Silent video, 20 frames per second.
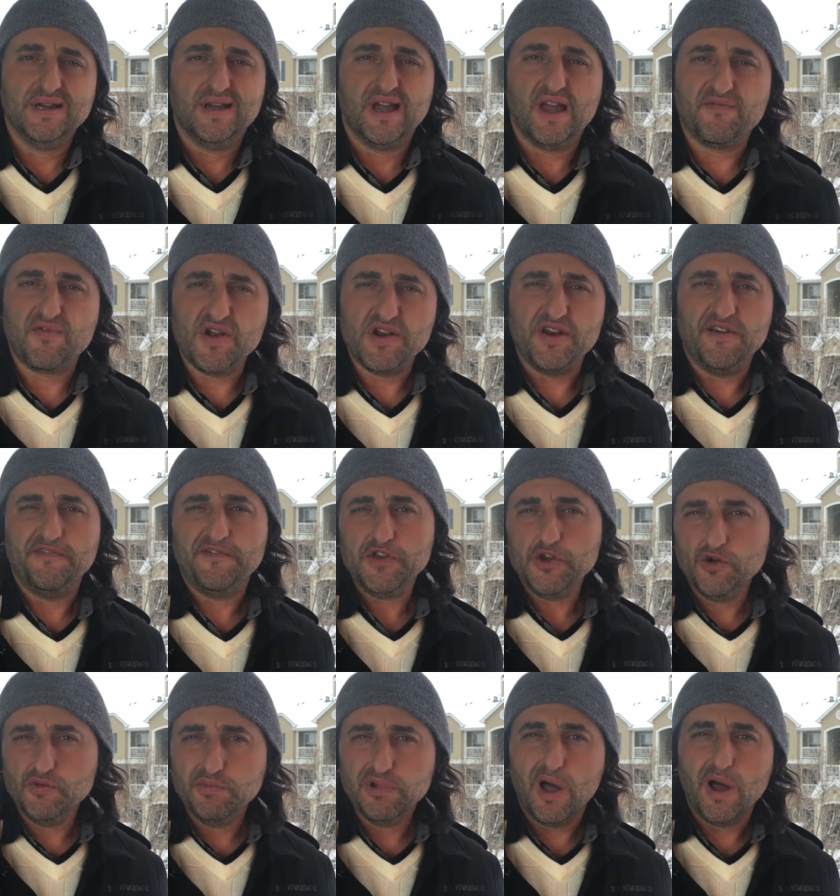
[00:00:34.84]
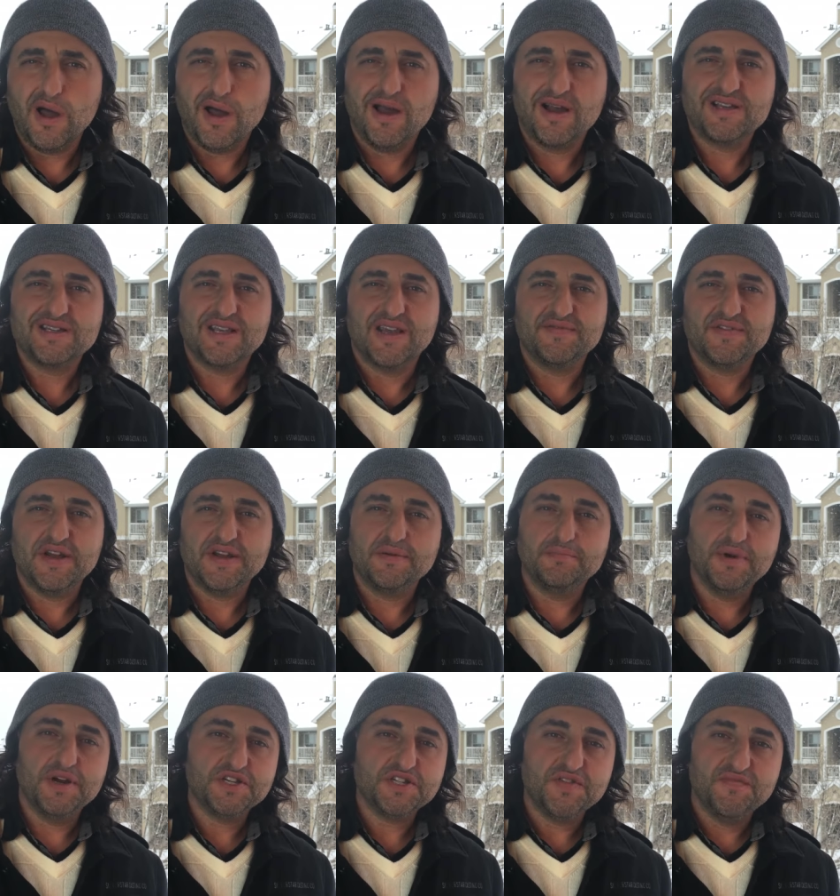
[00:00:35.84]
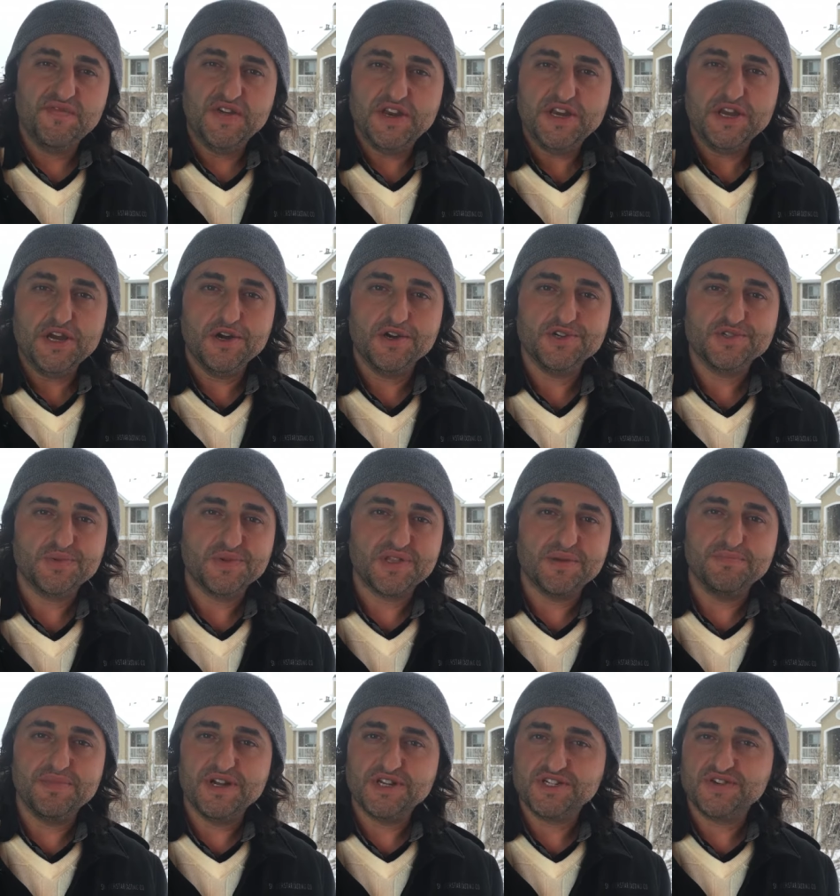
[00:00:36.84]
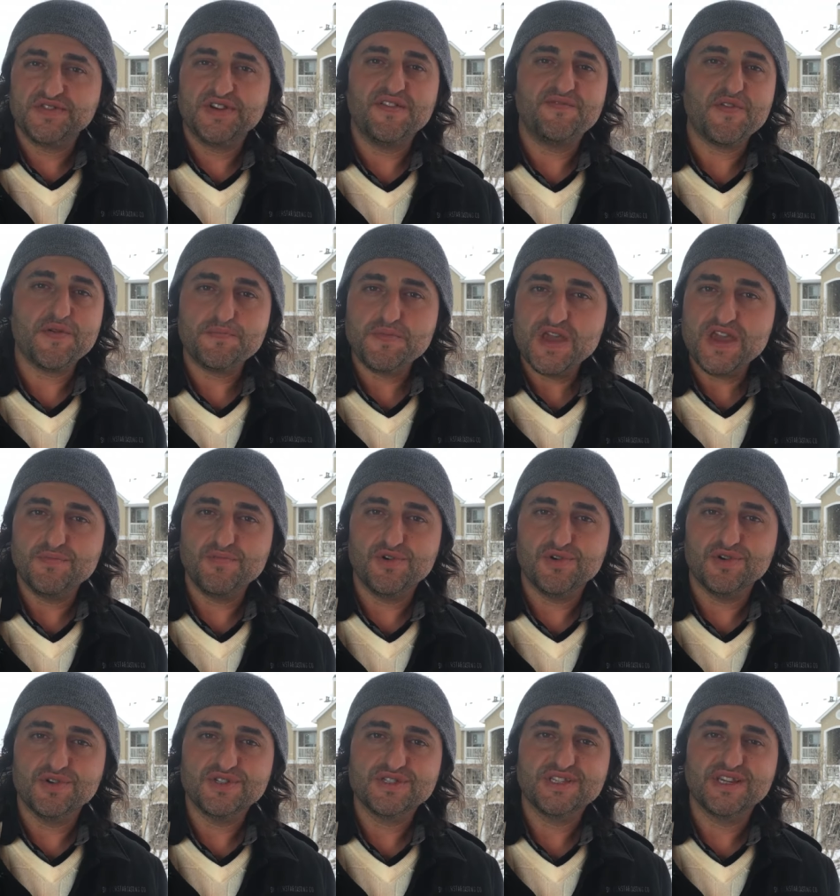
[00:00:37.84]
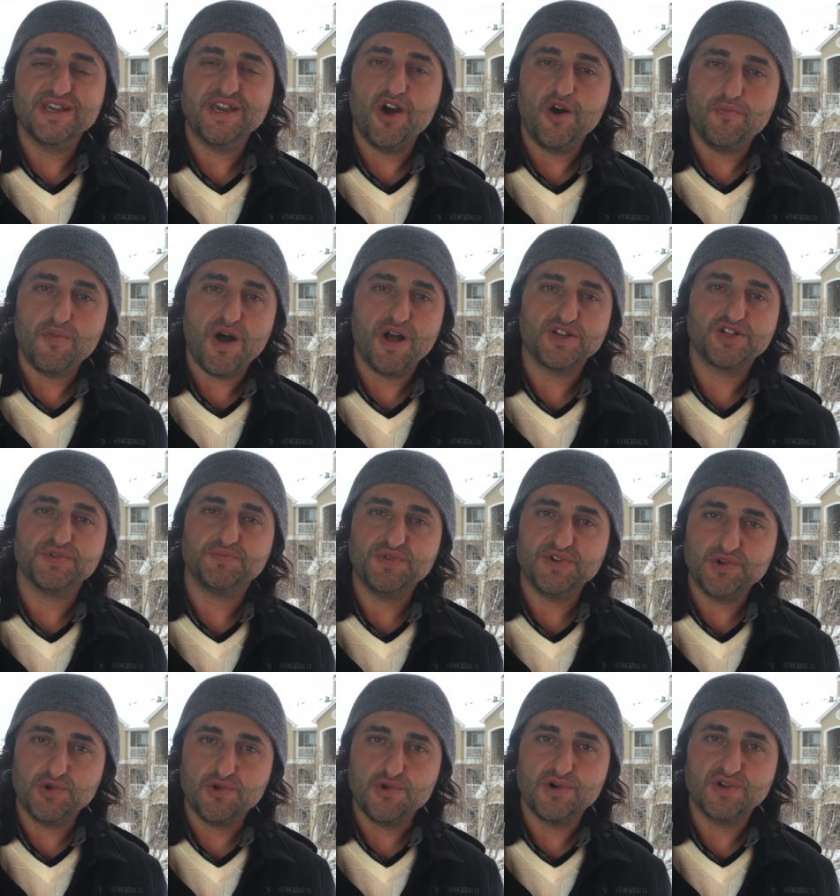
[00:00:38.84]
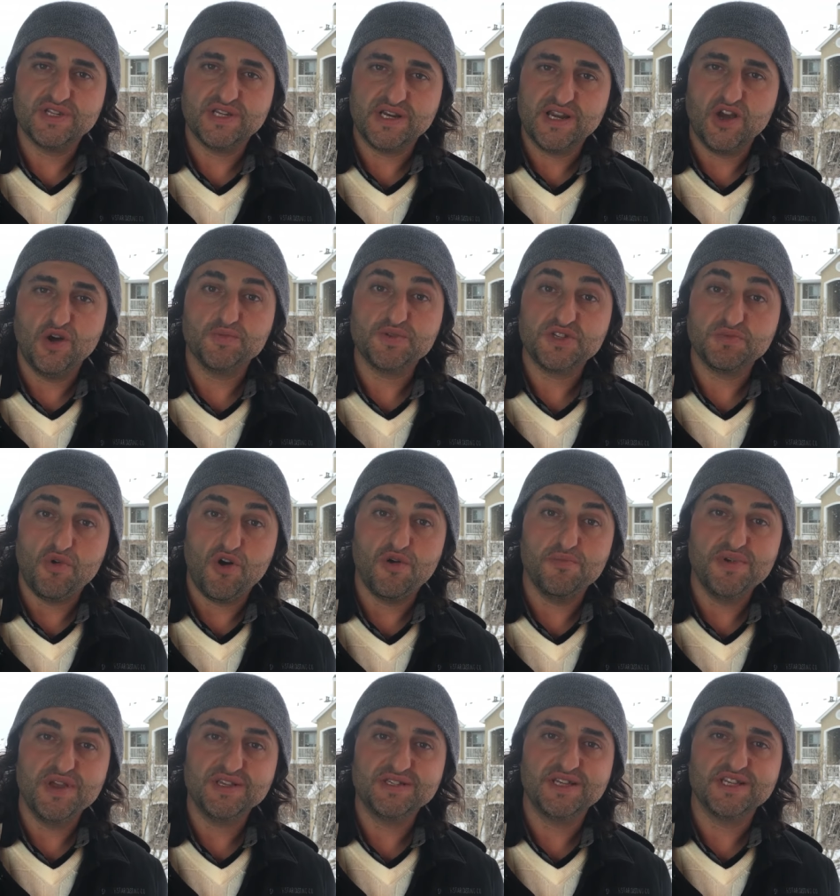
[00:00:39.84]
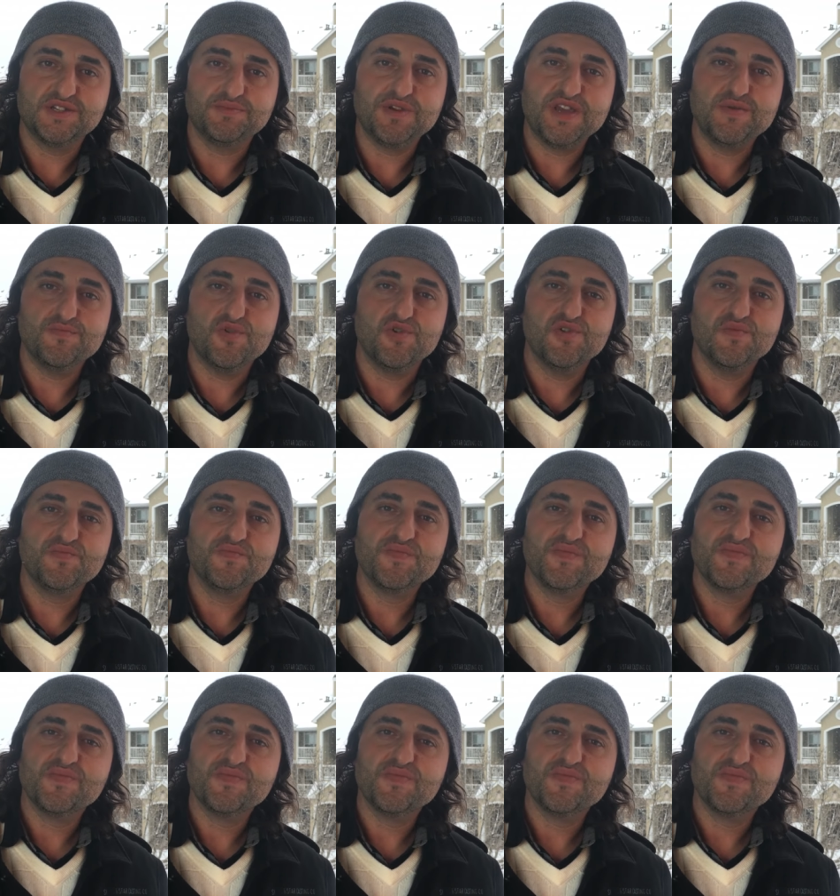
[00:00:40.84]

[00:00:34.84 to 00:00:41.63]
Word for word: I've written a few blogs, I've done a bunch of videos with a bunch of different people to help entrepreneurs and help small business people.